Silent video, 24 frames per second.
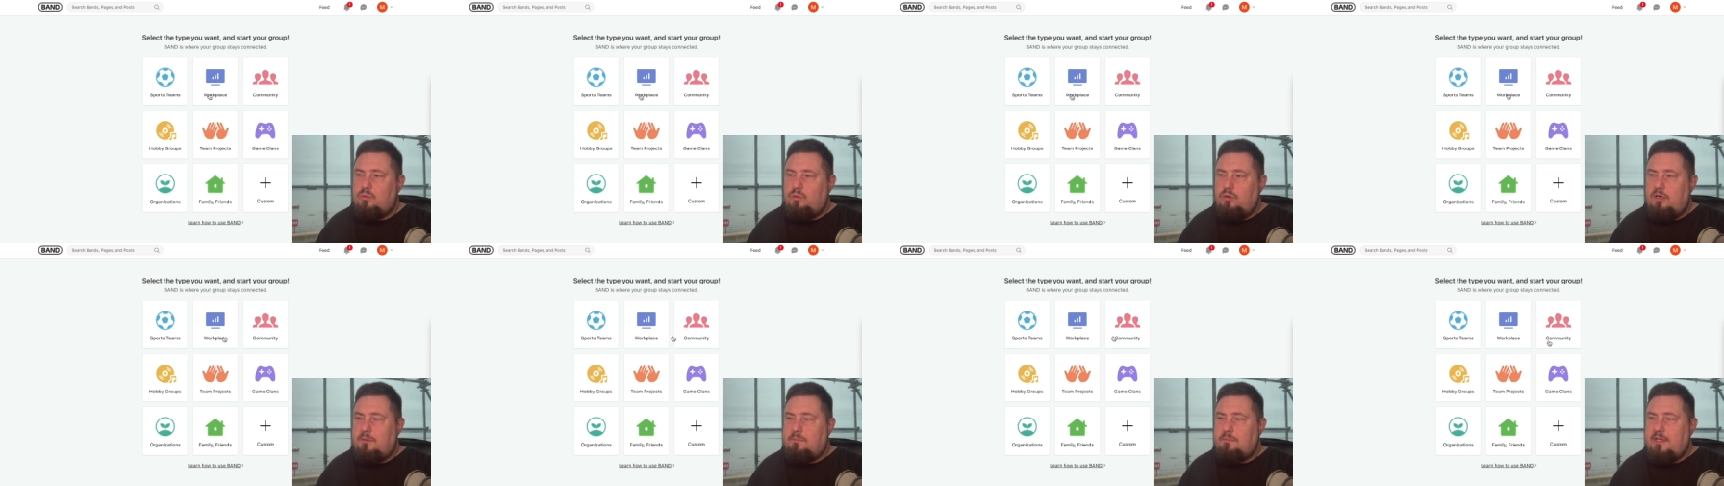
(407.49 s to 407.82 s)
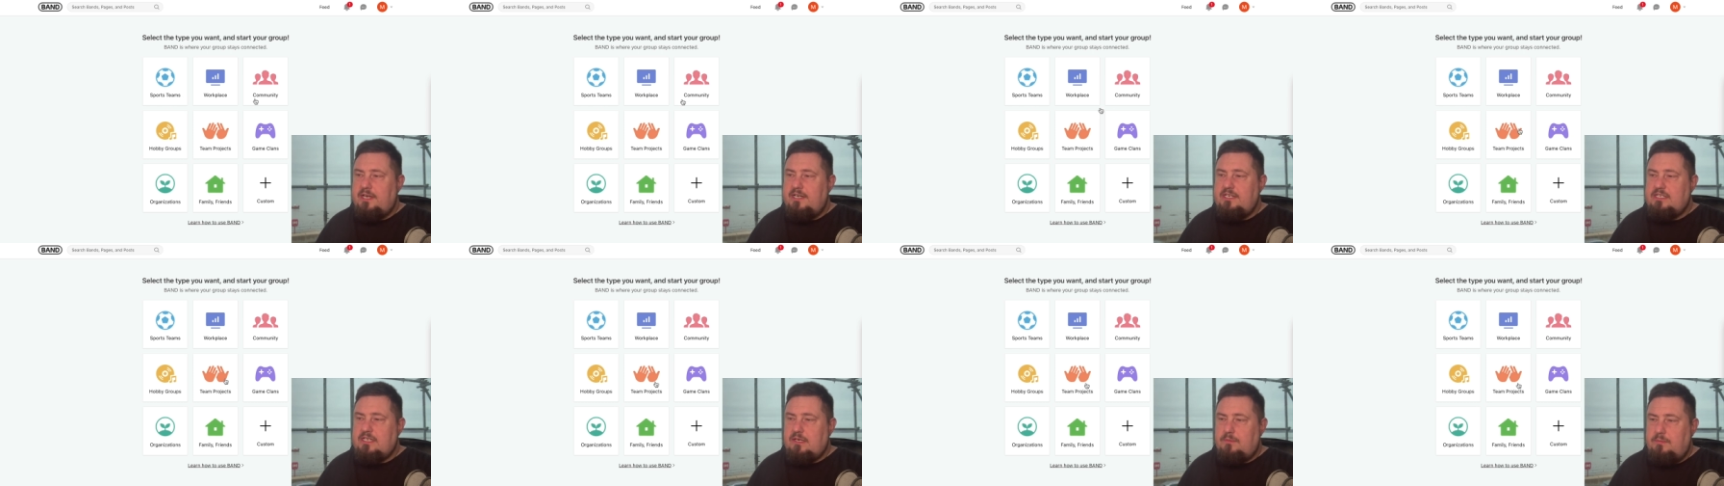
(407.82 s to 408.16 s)

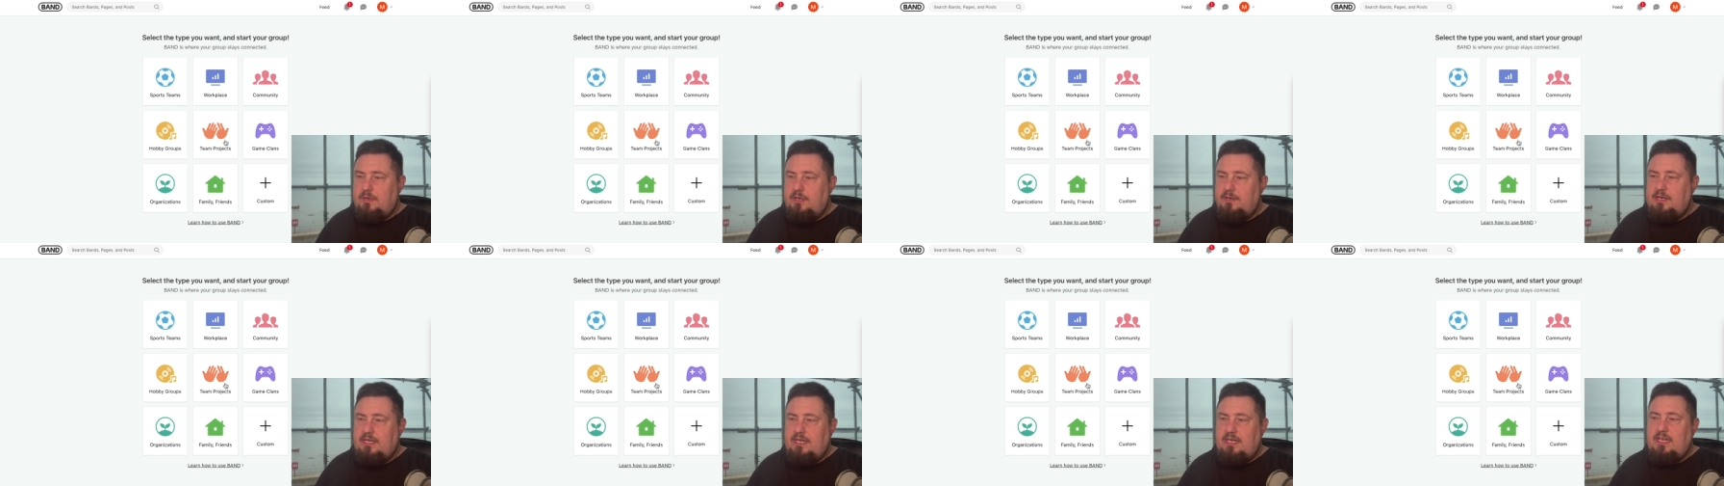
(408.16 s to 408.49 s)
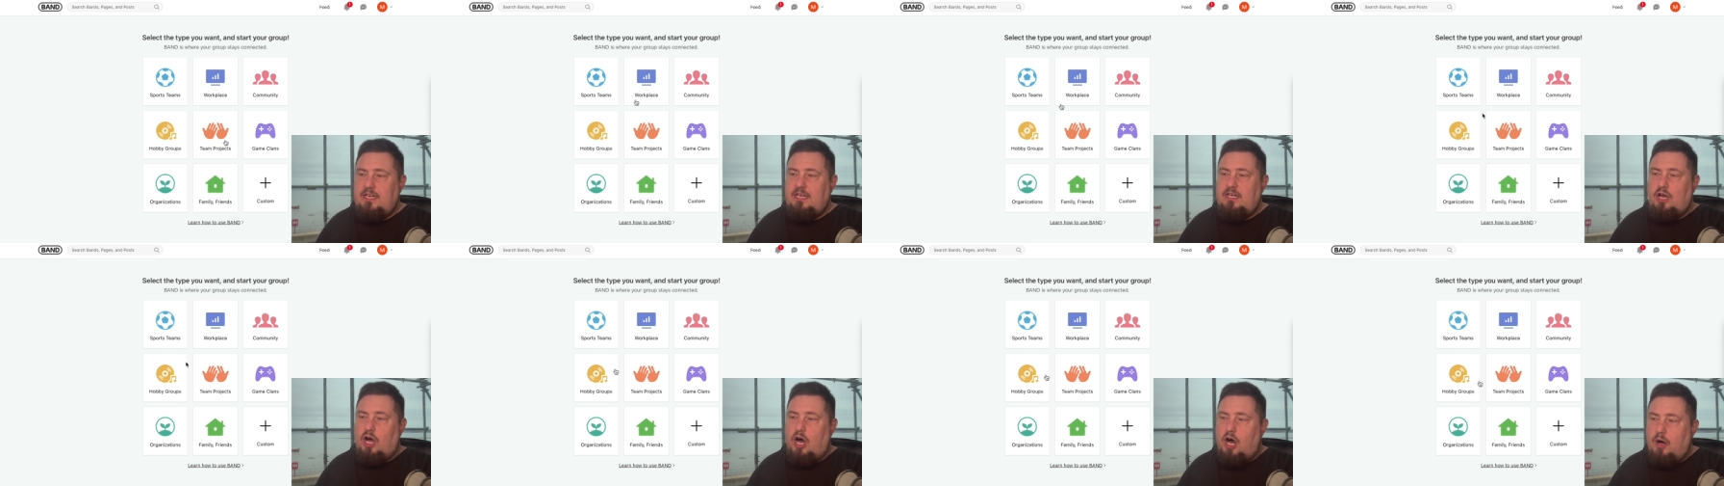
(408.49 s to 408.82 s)
workplace,
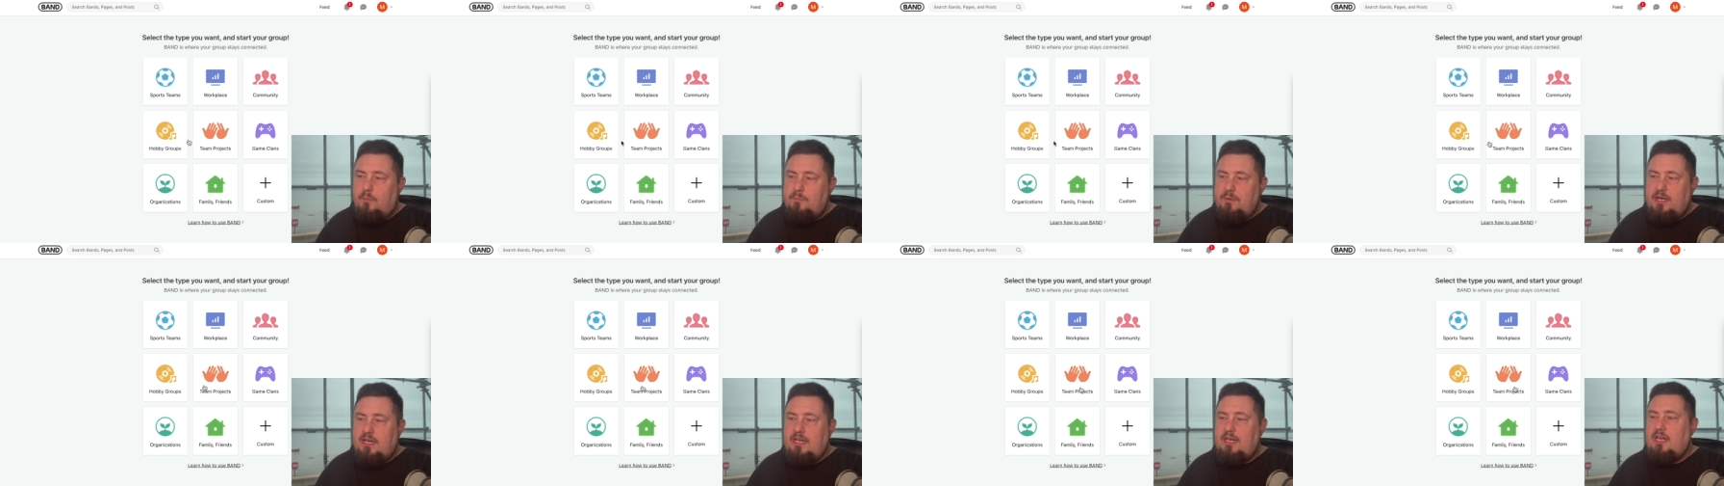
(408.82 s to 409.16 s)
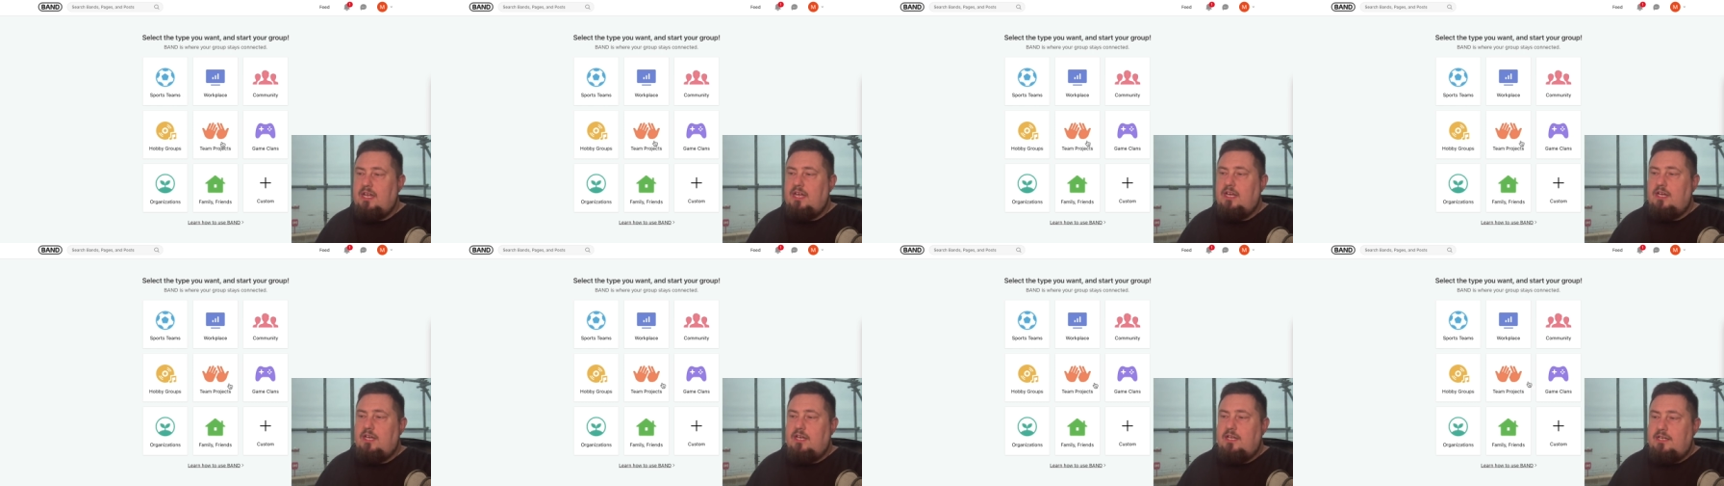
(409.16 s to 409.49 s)
community, hobby,